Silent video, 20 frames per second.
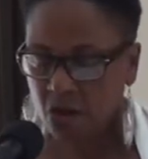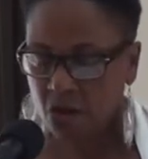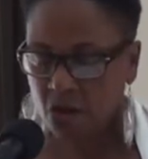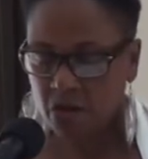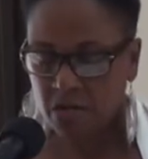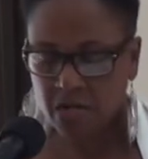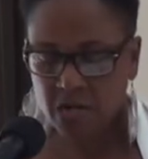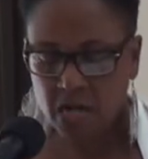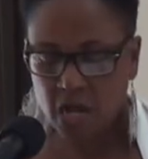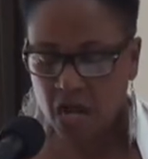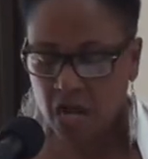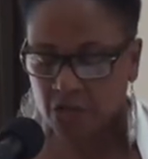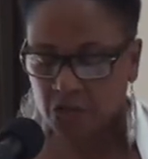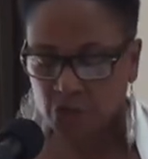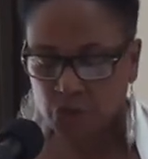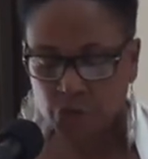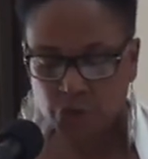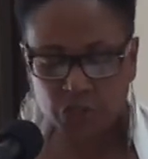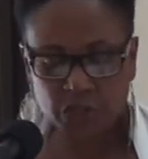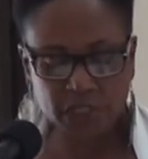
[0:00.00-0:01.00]
are not
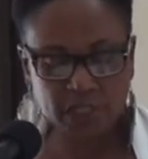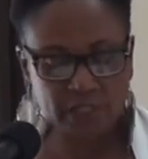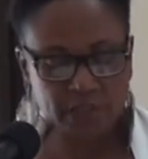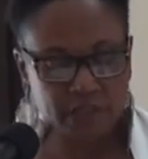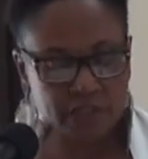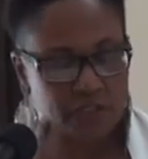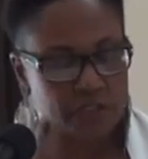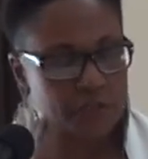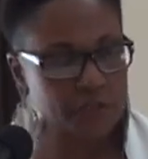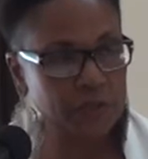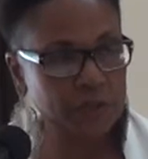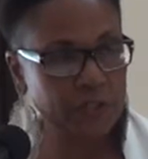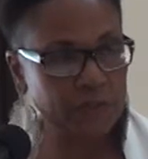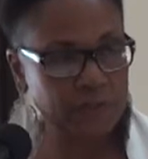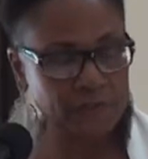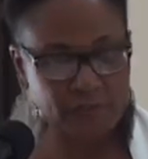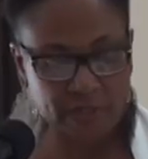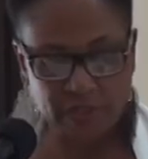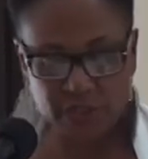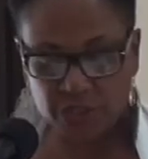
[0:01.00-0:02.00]
usually considered
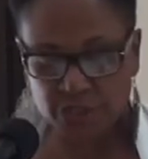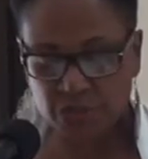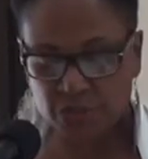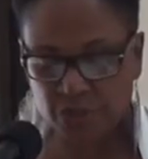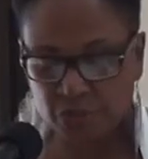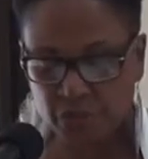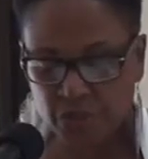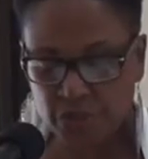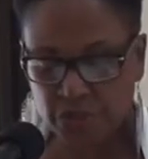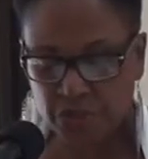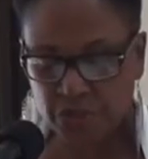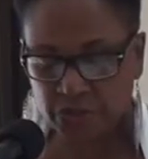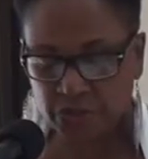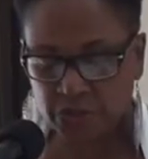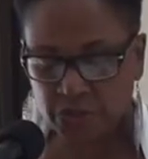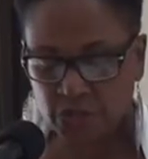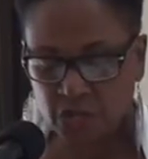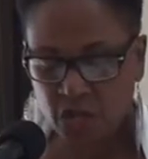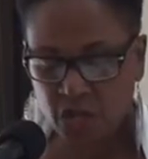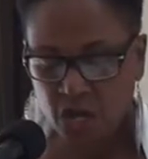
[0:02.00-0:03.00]
offensive
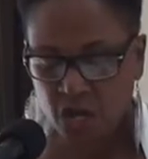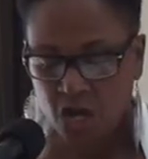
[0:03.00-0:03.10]
words.